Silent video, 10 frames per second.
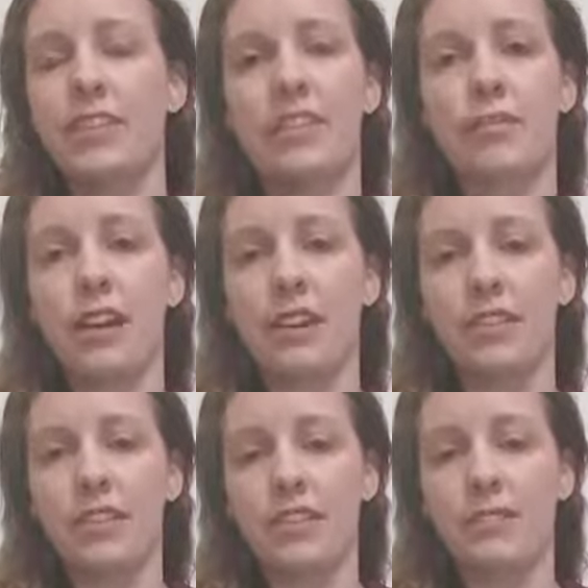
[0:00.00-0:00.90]
that are
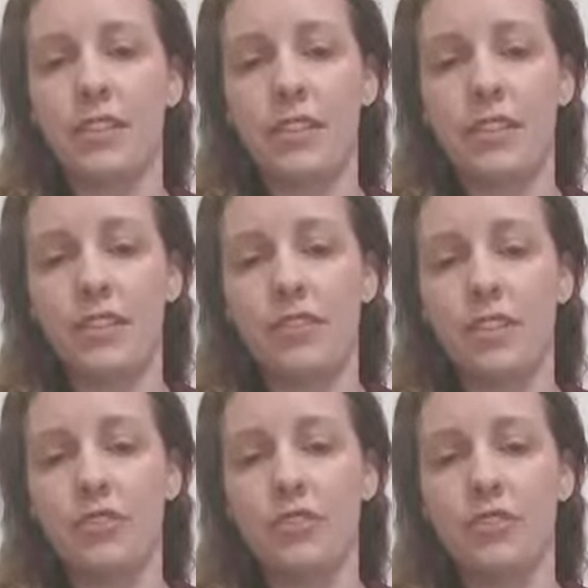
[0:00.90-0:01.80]
positive and things that
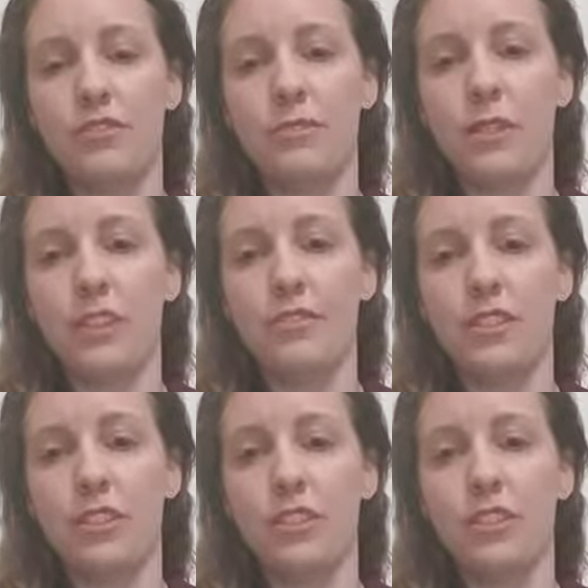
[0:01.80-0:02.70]
you can do to
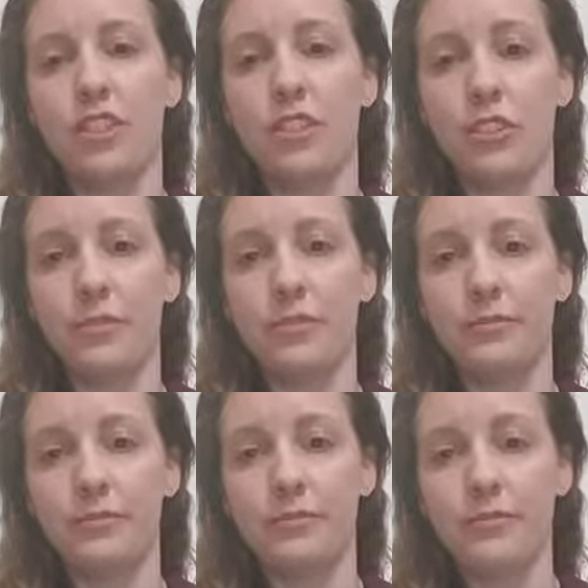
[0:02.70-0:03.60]
benefit you,
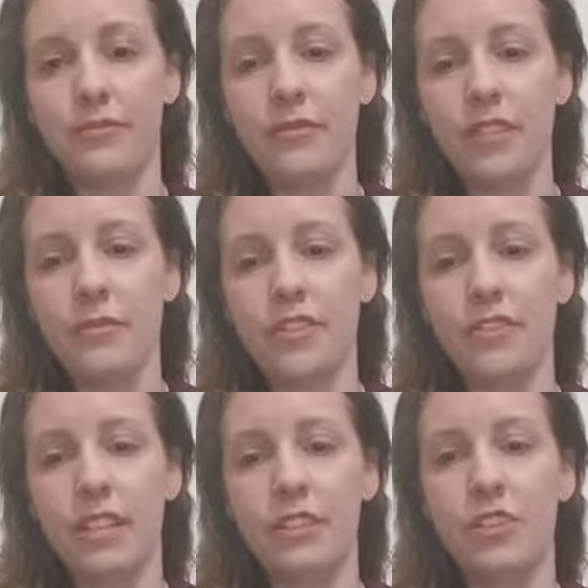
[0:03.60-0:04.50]

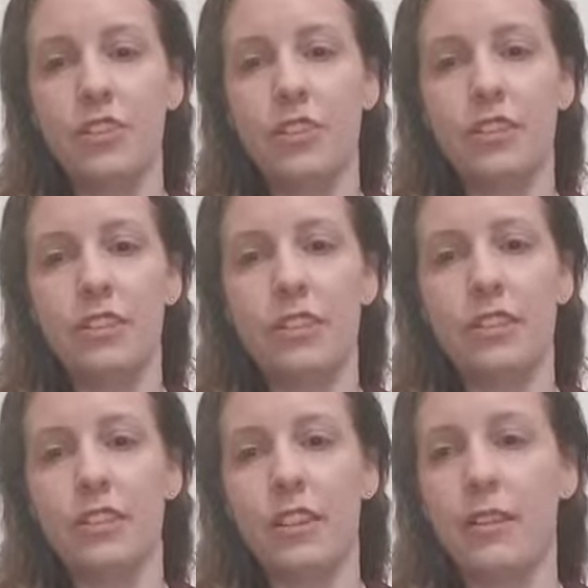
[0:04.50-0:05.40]
whether that's
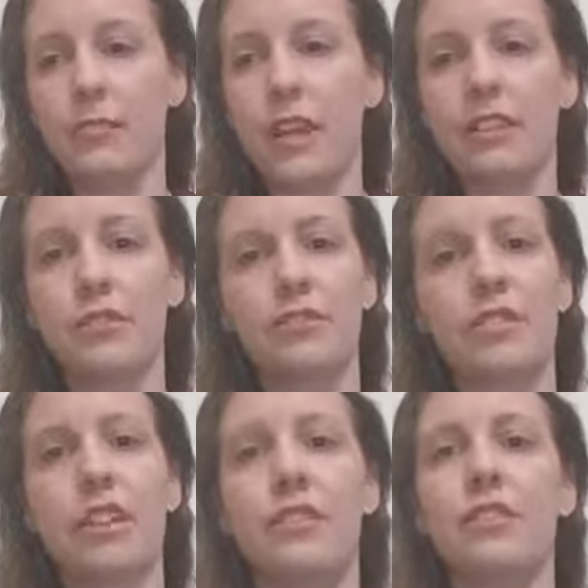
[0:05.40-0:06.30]
journaling,
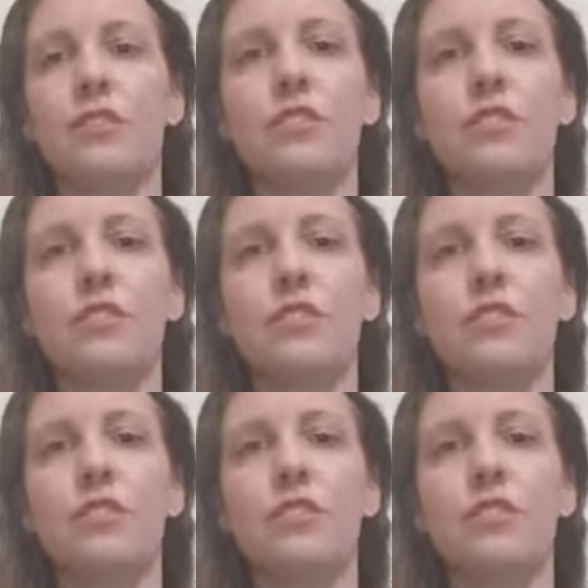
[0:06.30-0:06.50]
exercise,